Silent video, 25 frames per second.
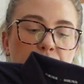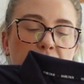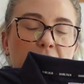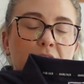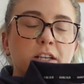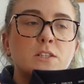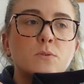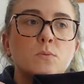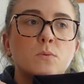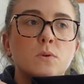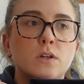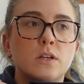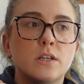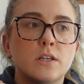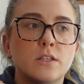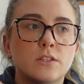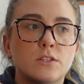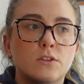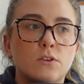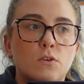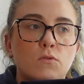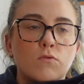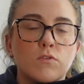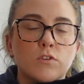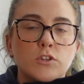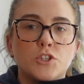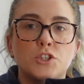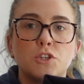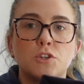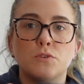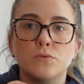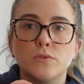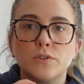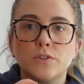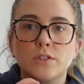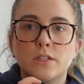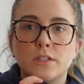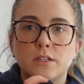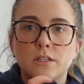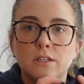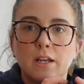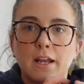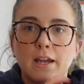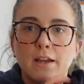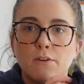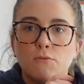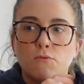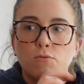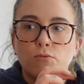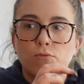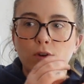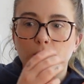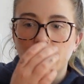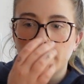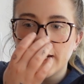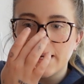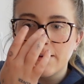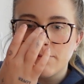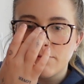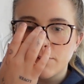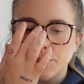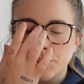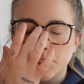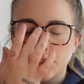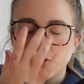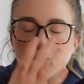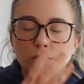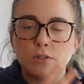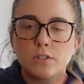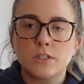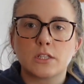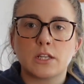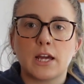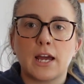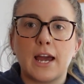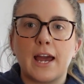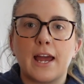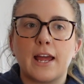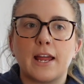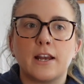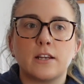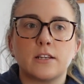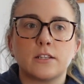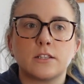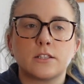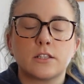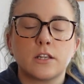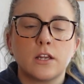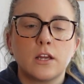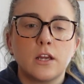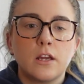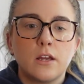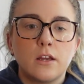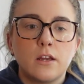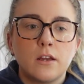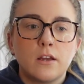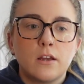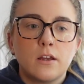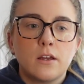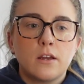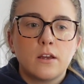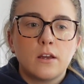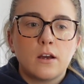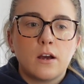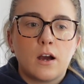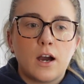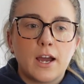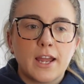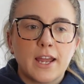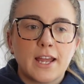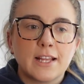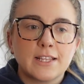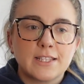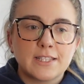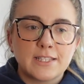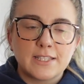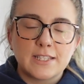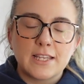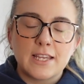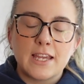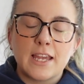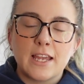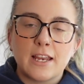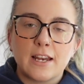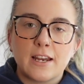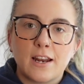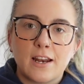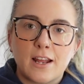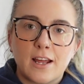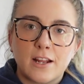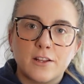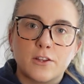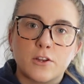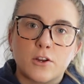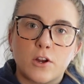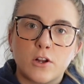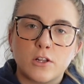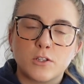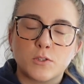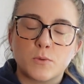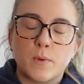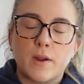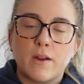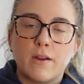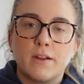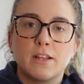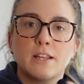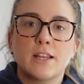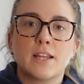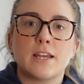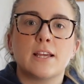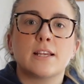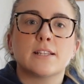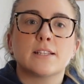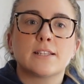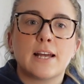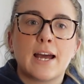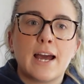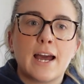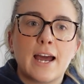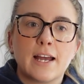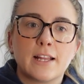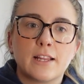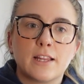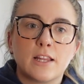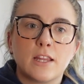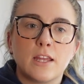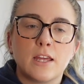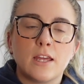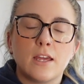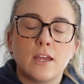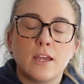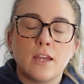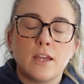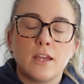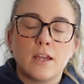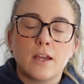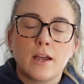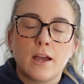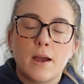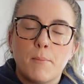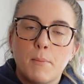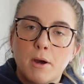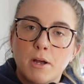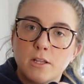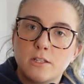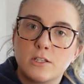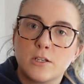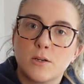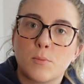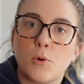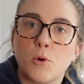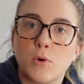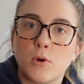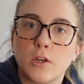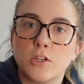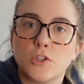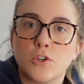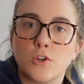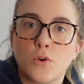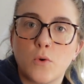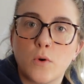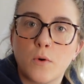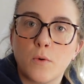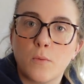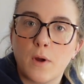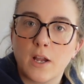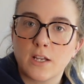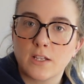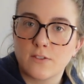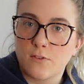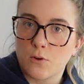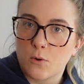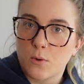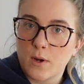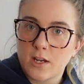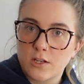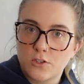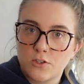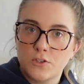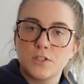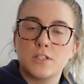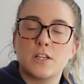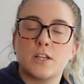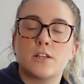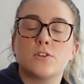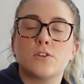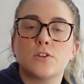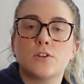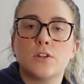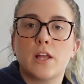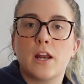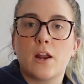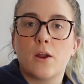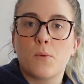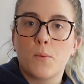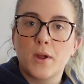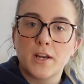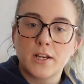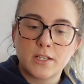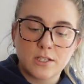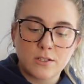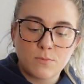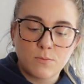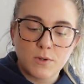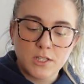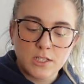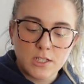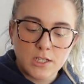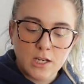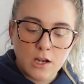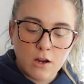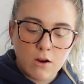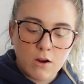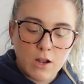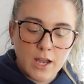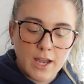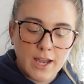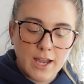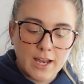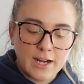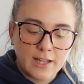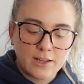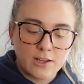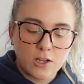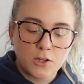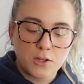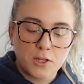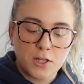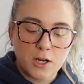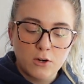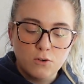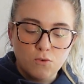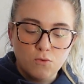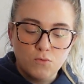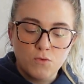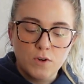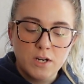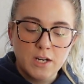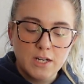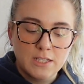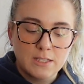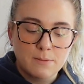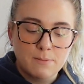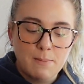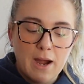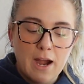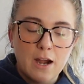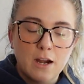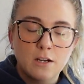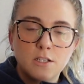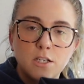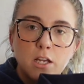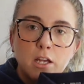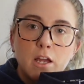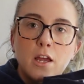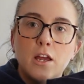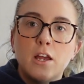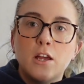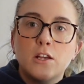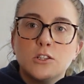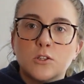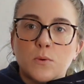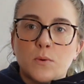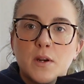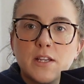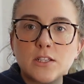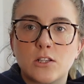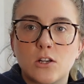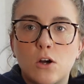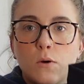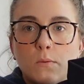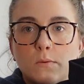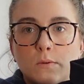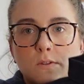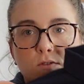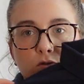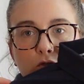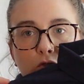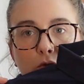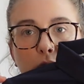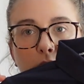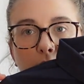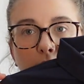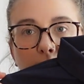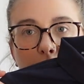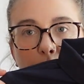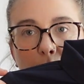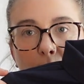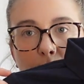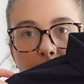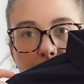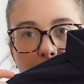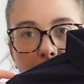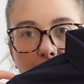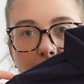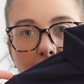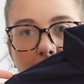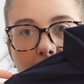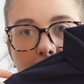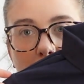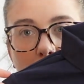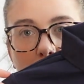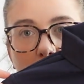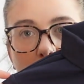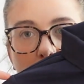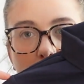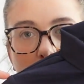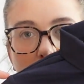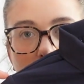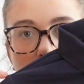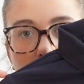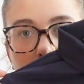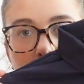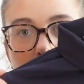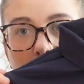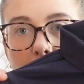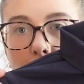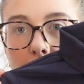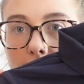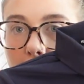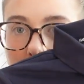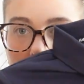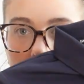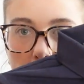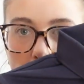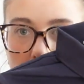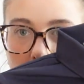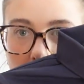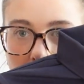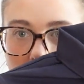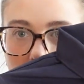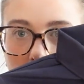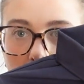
This was reduced, like really reduced, and I had seen a lot of the girls wearing these at the Monster Pony show in Wexford Equestrian Centre that I went to with TRI, and I thought they looked really smart. So when I saw it was reduced on the website, I couldn't not pick it